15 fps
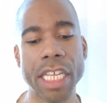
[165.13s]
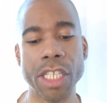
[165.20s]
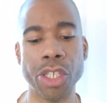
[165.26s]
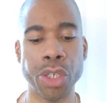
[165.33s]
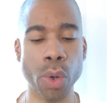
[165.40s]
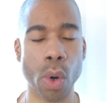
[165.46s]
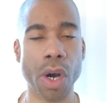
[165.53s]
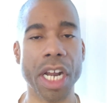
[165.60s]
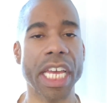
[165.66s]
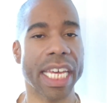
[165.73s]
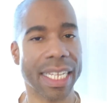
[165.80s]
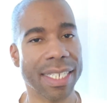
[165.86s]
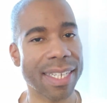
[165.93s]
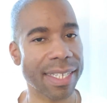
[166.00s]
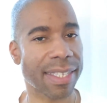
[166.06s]
your
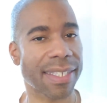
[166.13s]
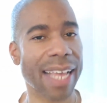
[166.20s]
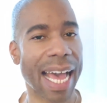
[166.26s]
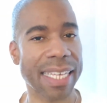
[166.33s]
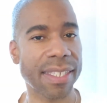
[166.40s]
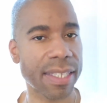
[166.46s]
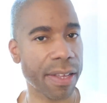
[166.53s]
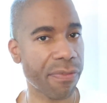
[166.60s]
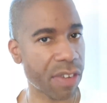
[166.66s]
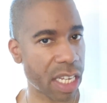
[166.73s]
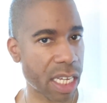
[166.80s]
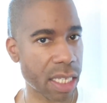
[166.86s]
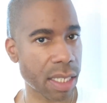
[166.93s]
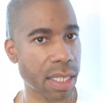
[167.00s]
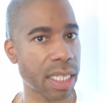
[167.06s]

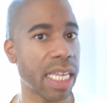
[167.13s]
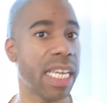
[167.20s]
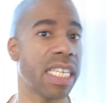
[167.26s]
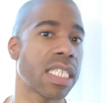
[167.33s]
indecisiveness